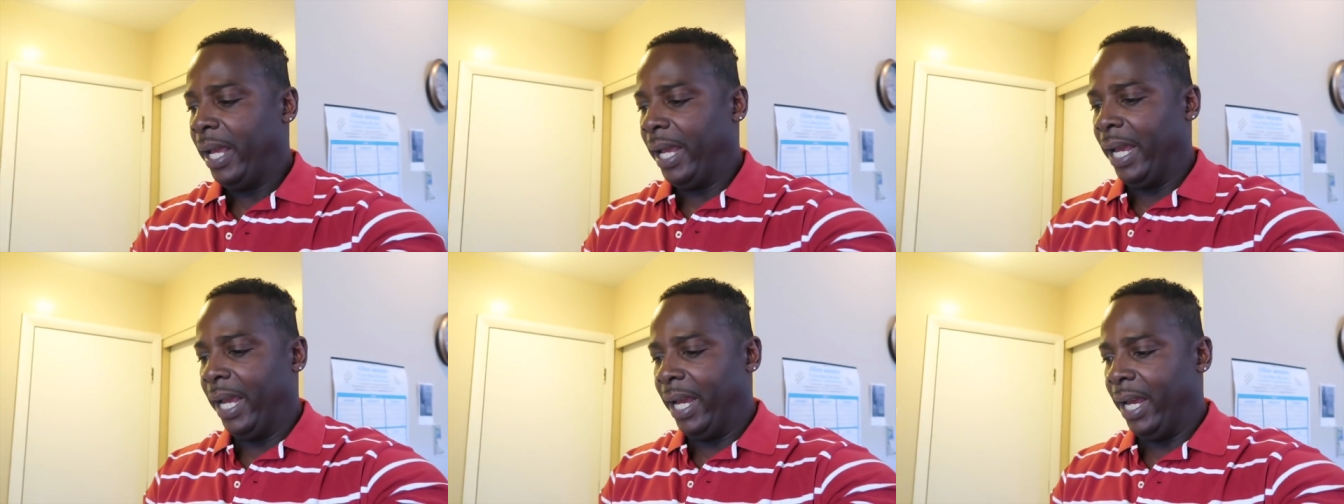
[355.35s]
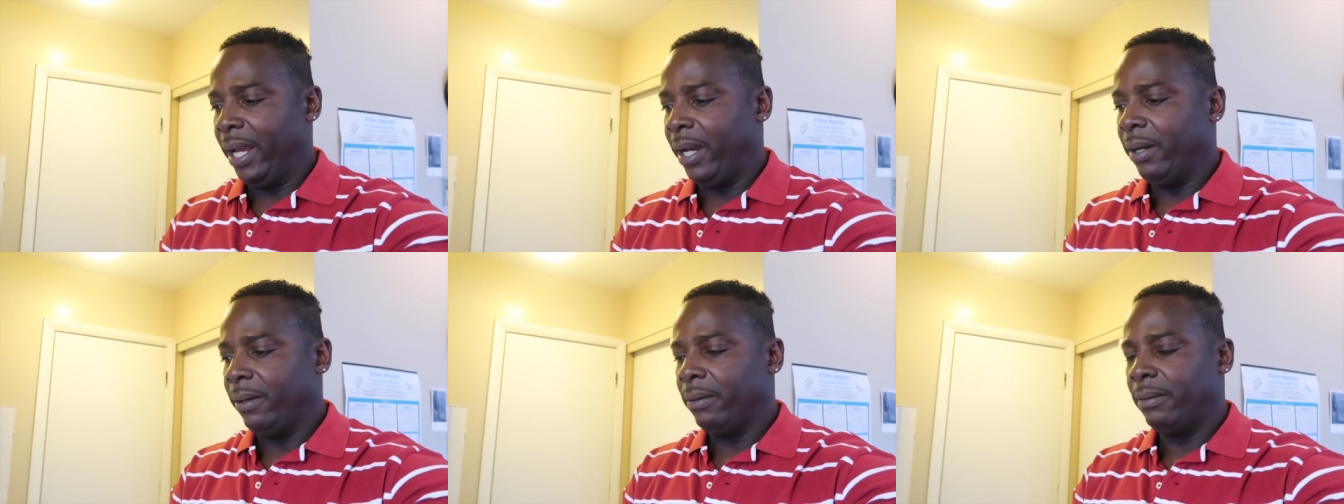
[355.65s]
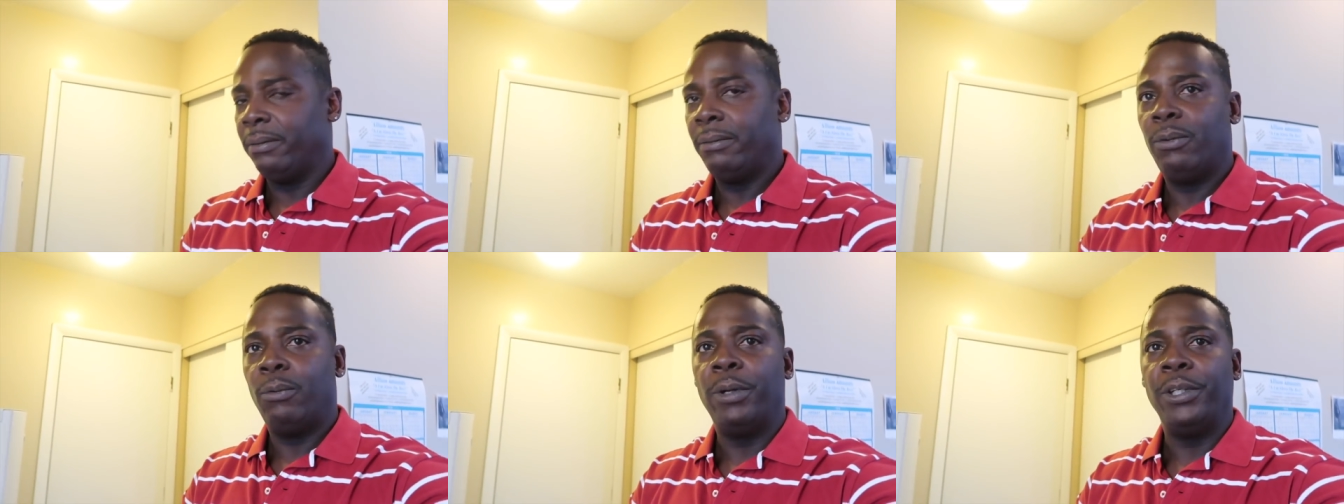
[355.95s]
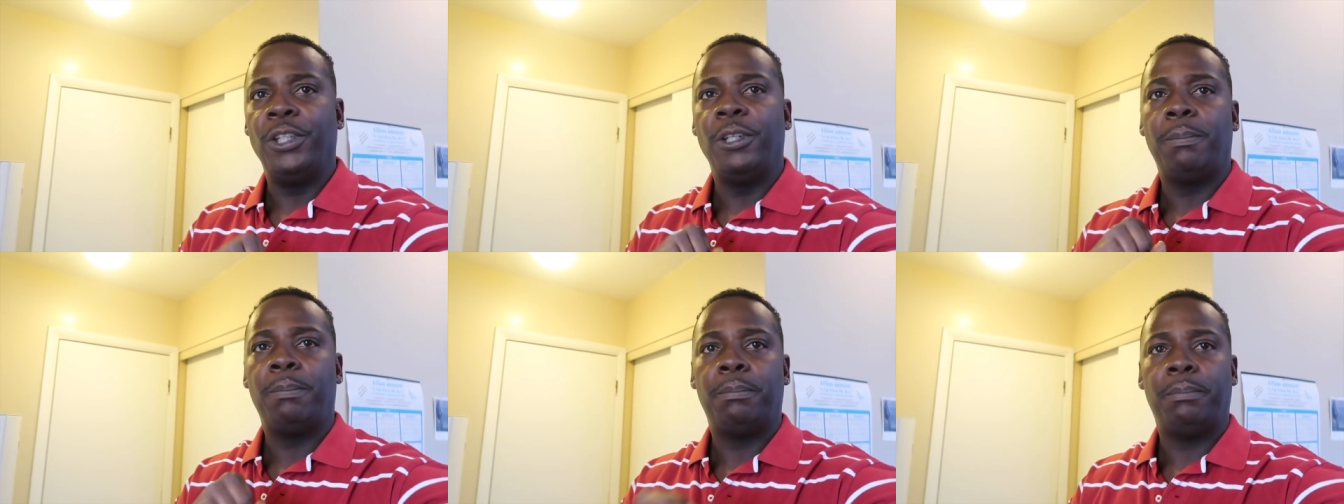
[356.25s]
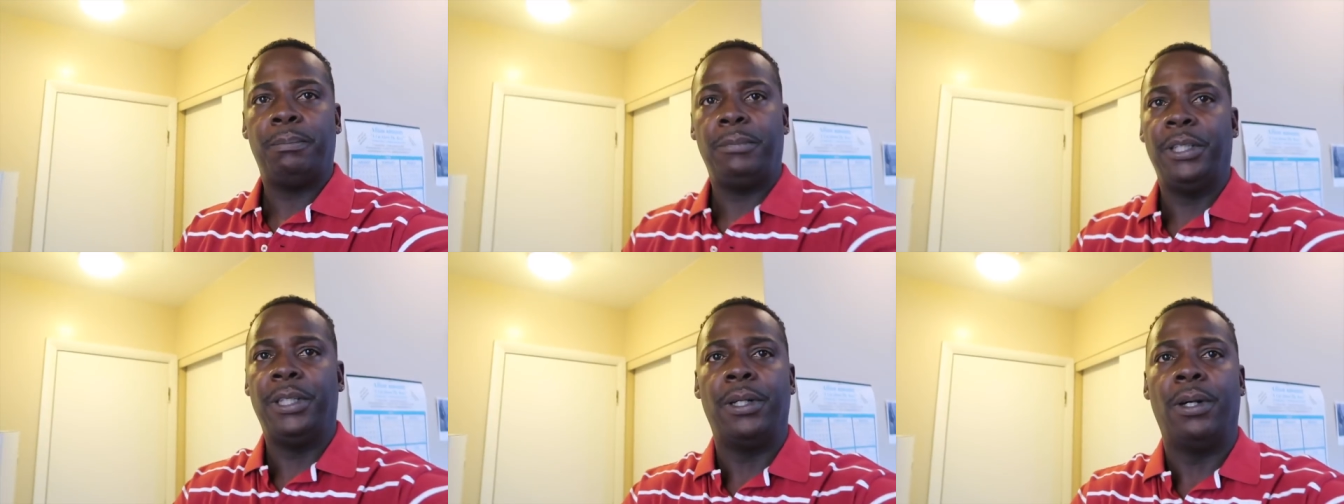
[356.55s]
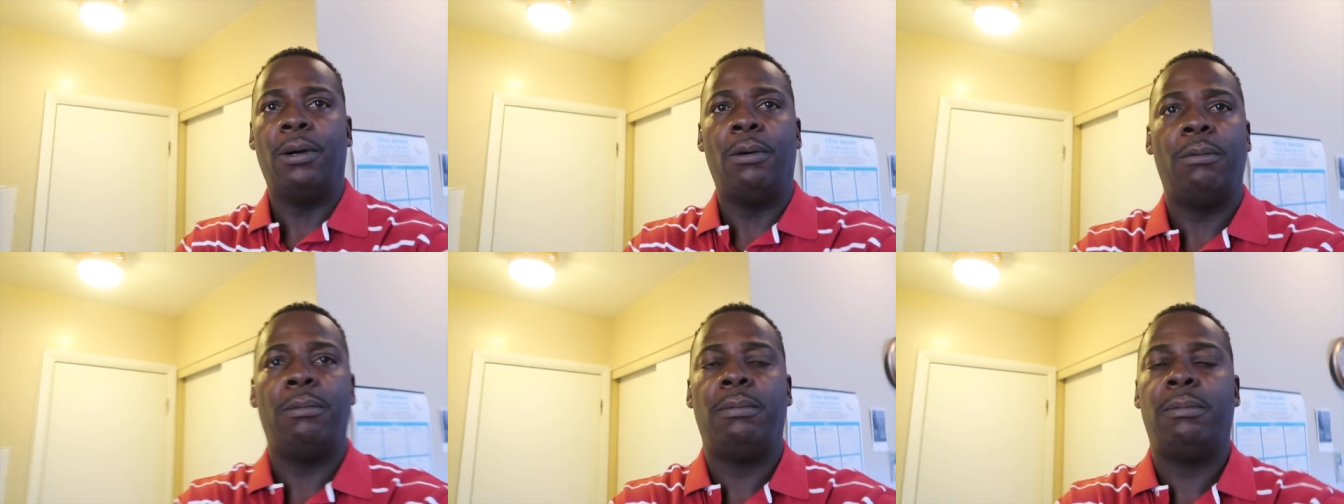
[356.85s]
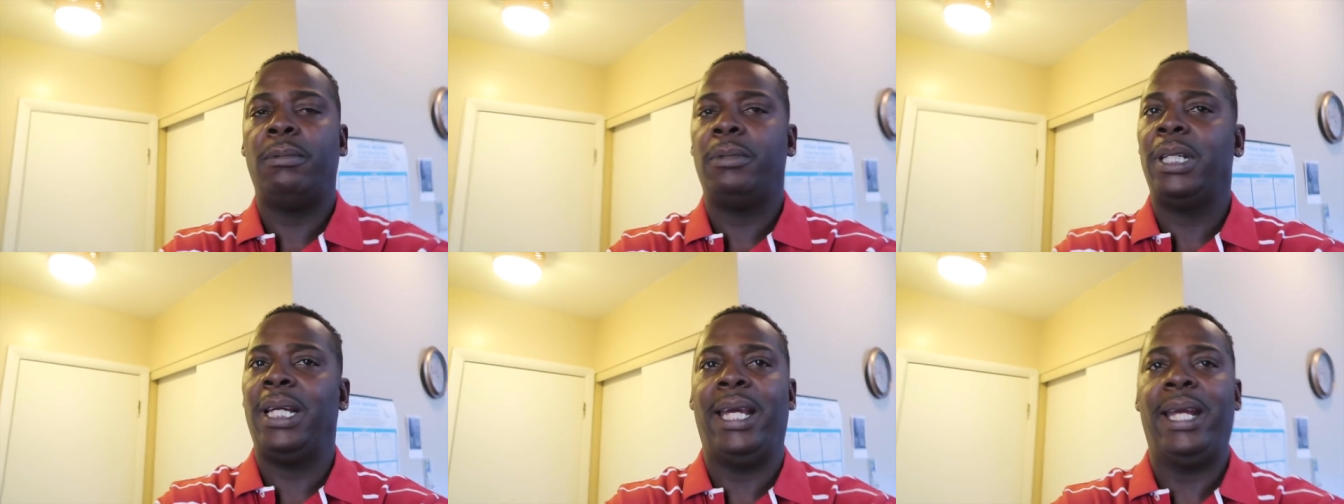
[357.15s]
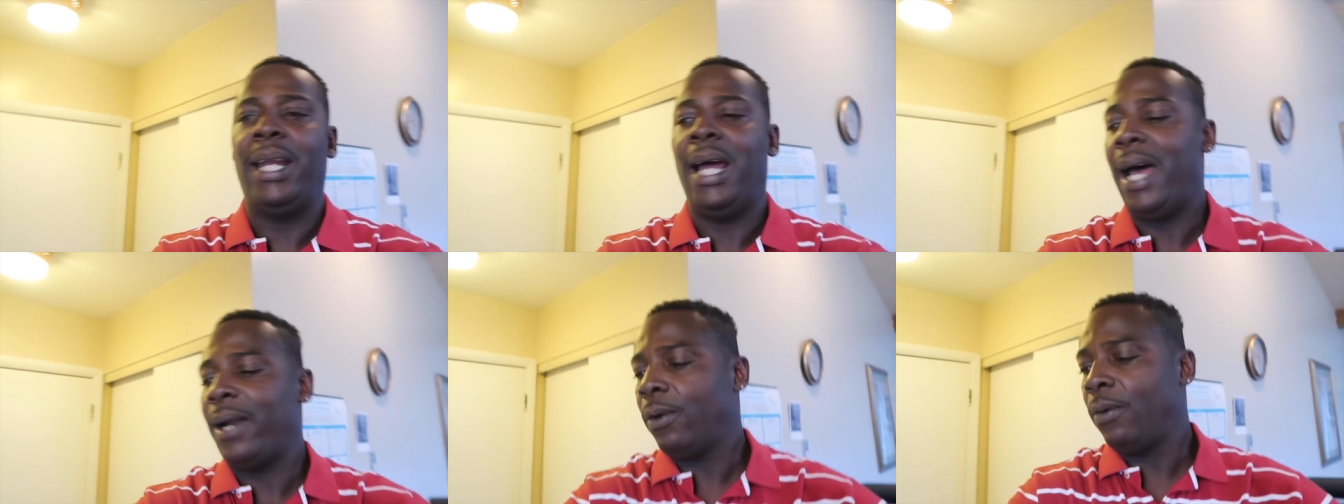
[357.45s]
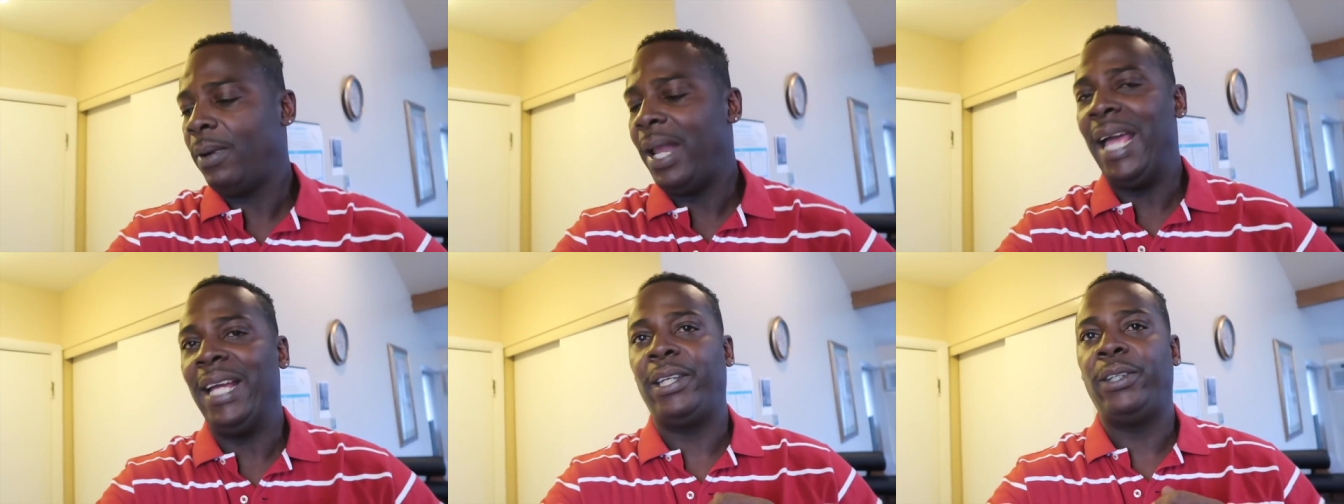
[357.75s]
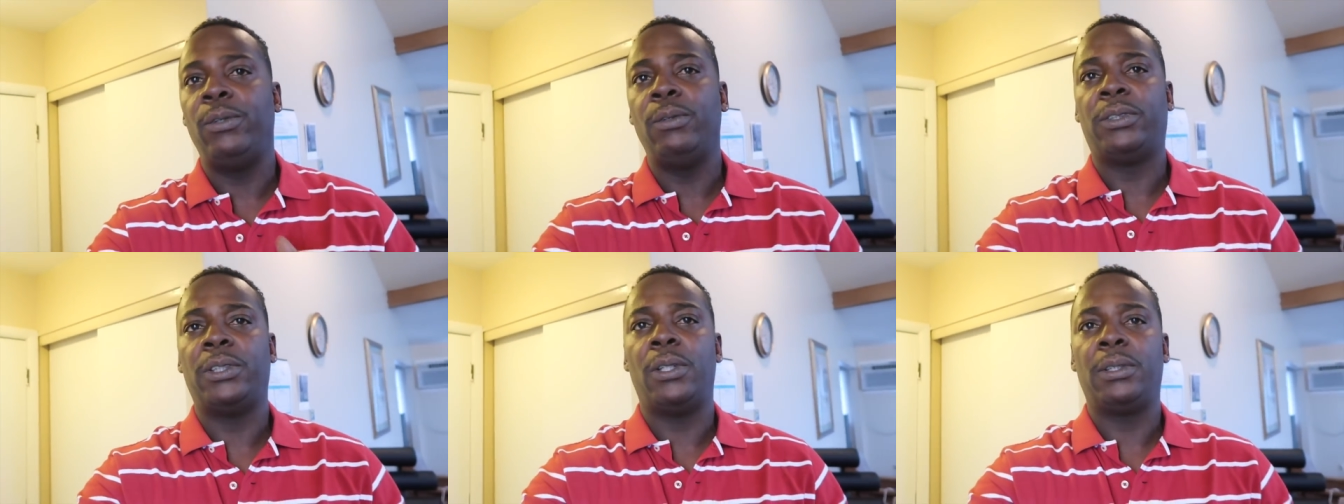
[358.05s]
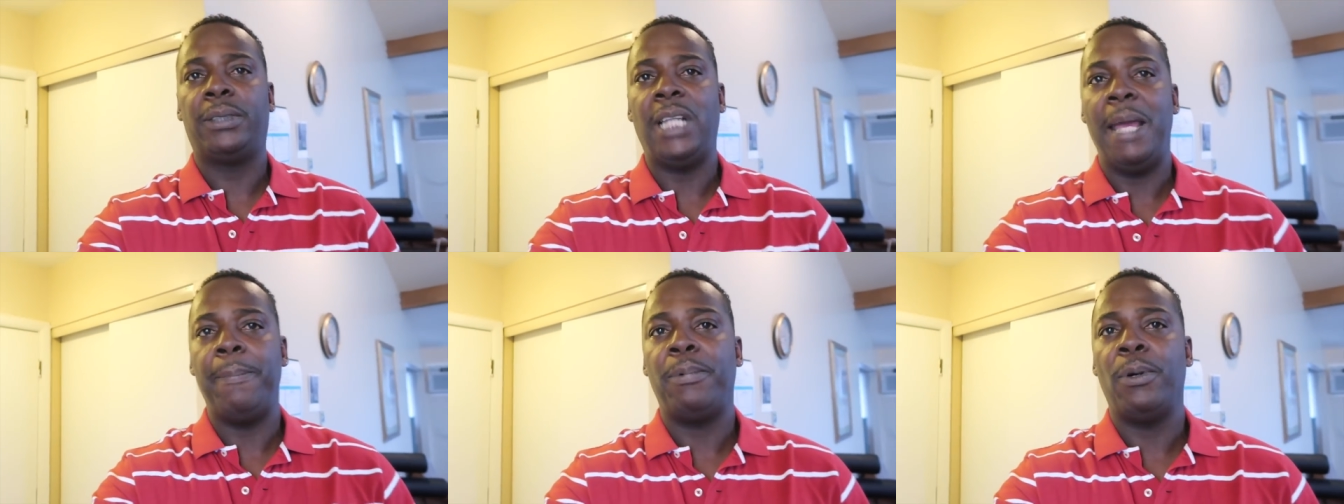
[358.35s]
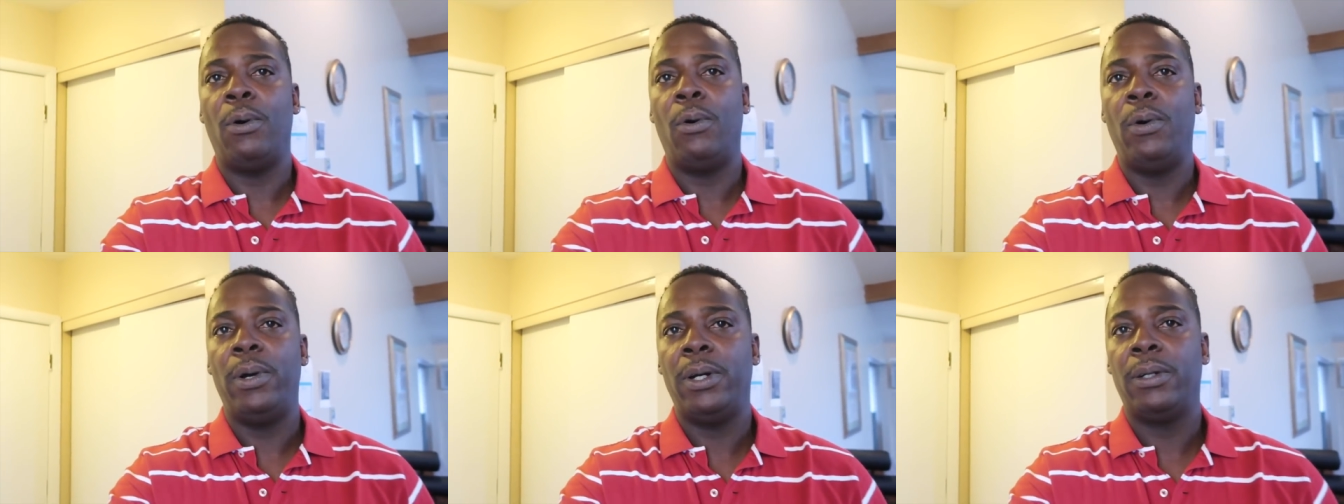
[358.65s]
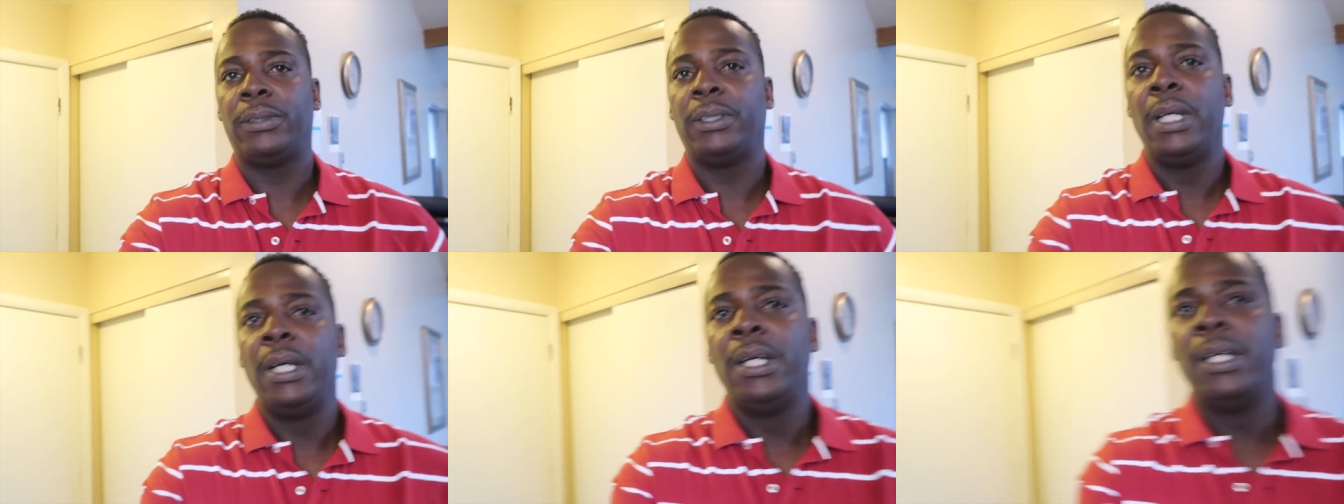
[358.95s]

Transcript: And when you, you know, and I don't like using those type of oils.